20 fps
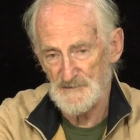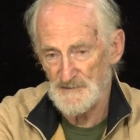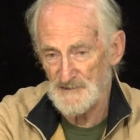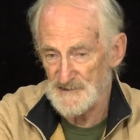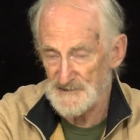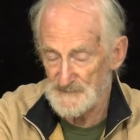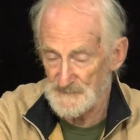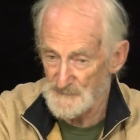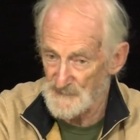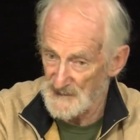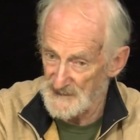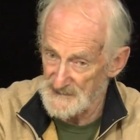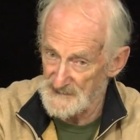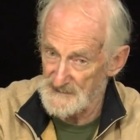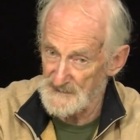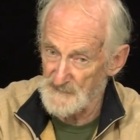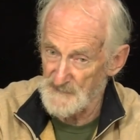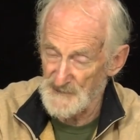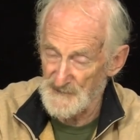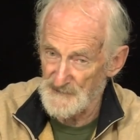going to write
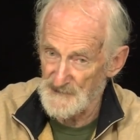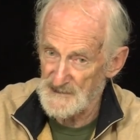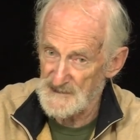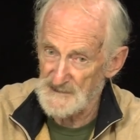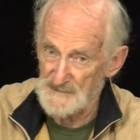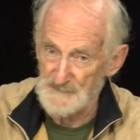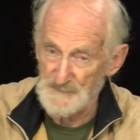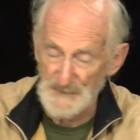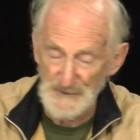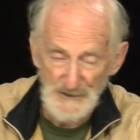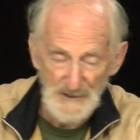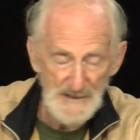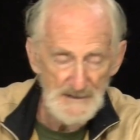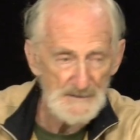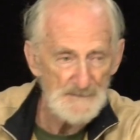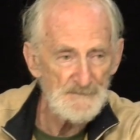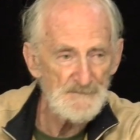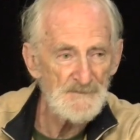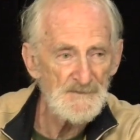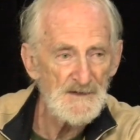an American book,
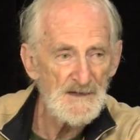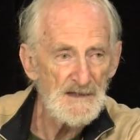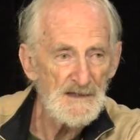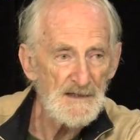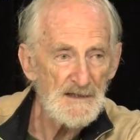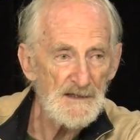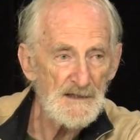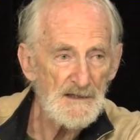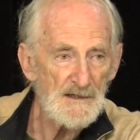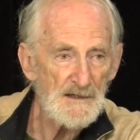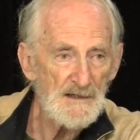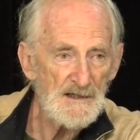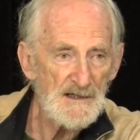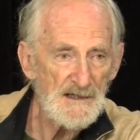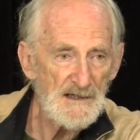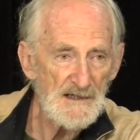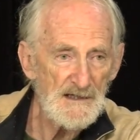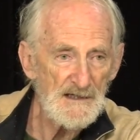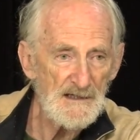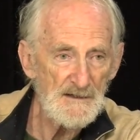
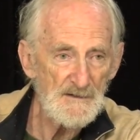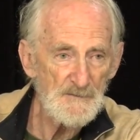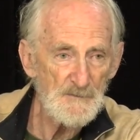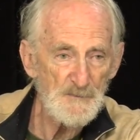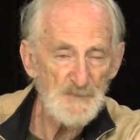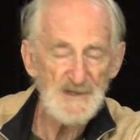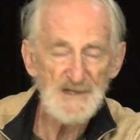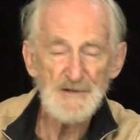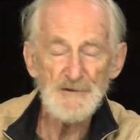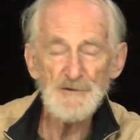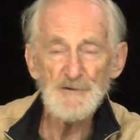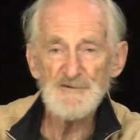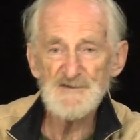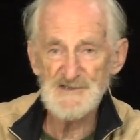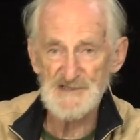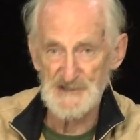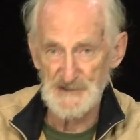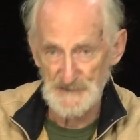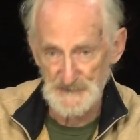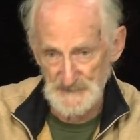it
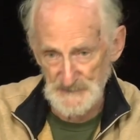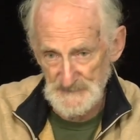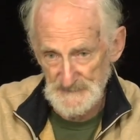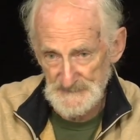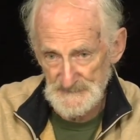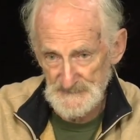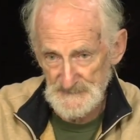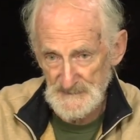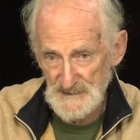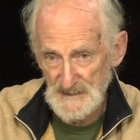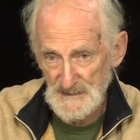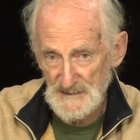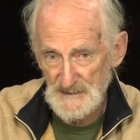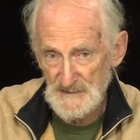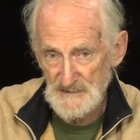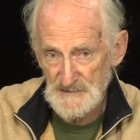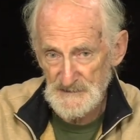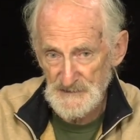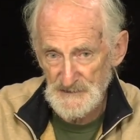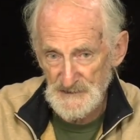behooves you
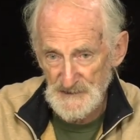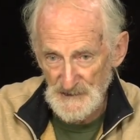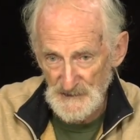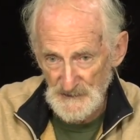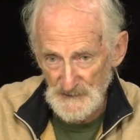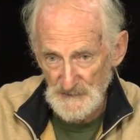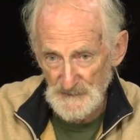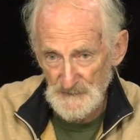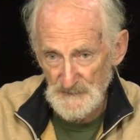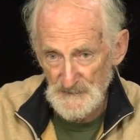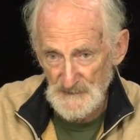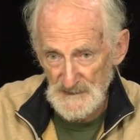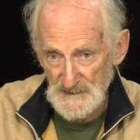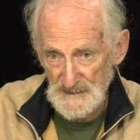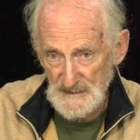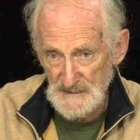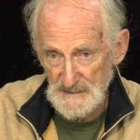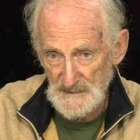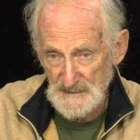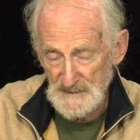to know
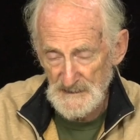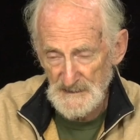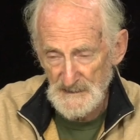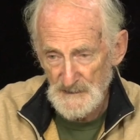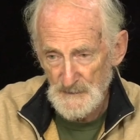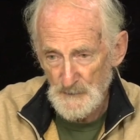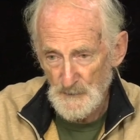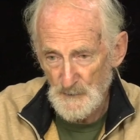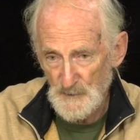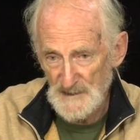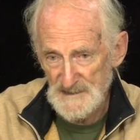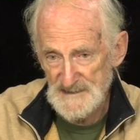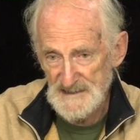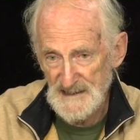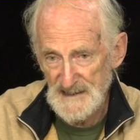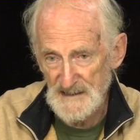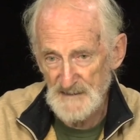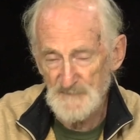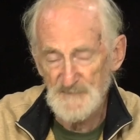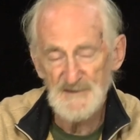what
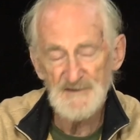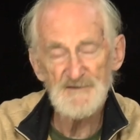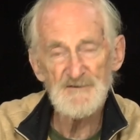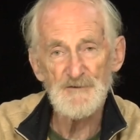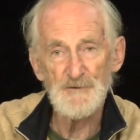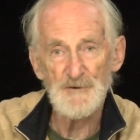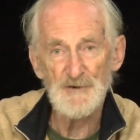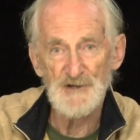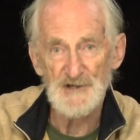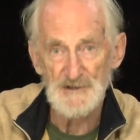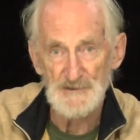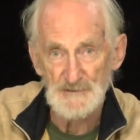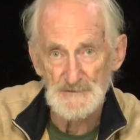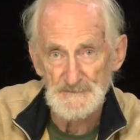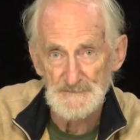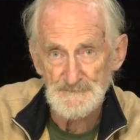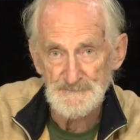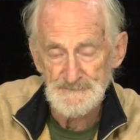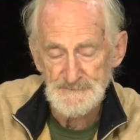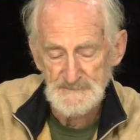came before you.